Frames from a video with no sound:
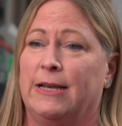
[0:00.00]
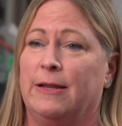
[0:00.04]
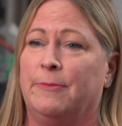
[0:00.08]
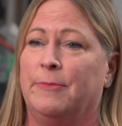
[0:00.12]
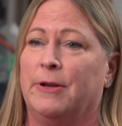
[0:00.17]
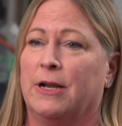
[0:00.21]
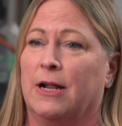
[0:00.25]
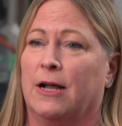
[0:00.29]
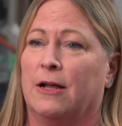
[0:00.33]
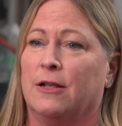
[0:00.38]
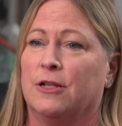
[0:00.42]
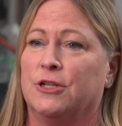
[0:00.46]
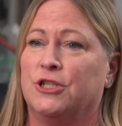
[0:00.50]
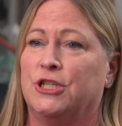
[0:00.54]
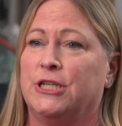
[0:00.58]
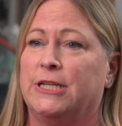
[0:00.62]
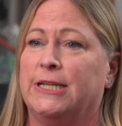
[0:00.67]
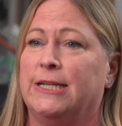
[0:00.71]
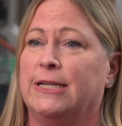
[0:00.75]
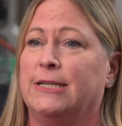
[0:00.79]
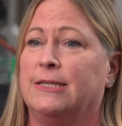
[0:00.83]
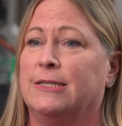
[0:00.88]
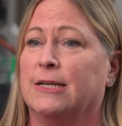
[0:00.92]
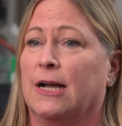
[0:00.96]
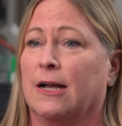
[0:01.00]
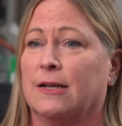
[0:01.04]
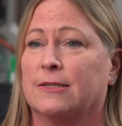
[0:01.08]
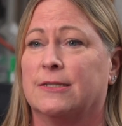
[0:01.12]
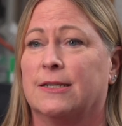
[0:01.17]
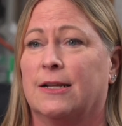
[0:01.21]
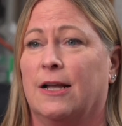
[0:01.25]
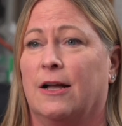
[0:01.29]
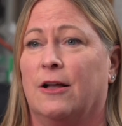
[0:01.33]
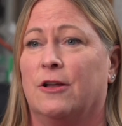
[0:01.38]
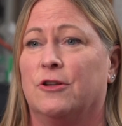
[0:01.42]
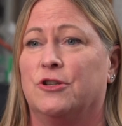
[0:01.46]
immunology,
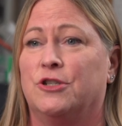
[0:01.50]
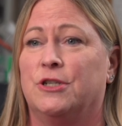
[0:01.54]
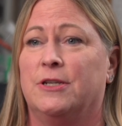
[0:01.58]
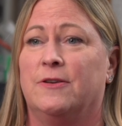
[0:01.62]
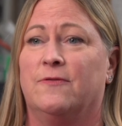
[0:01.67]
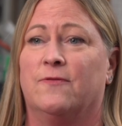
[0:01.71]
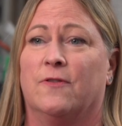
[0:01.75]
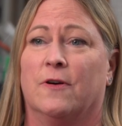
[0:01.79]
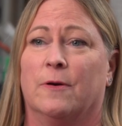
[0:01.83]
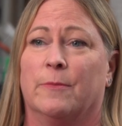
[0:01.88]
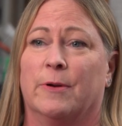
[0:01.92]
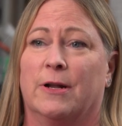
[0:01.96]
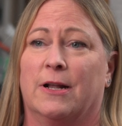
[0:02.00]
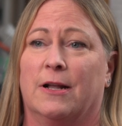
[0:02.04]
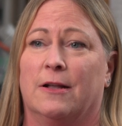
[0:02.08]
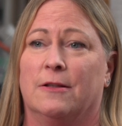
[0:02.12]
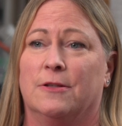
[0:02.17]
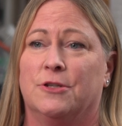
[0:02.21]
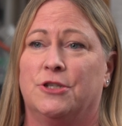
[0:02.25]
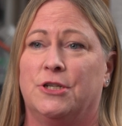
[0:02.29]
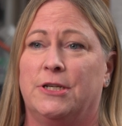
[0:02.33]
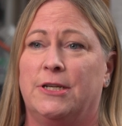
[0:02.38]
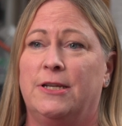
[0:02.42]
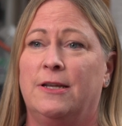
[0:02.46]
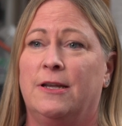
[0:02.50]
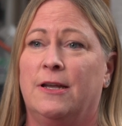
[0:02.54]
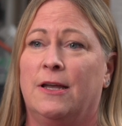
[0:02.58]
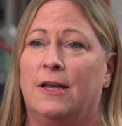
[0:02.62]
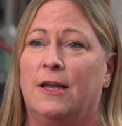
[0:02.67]
toxicology, and pharmacology.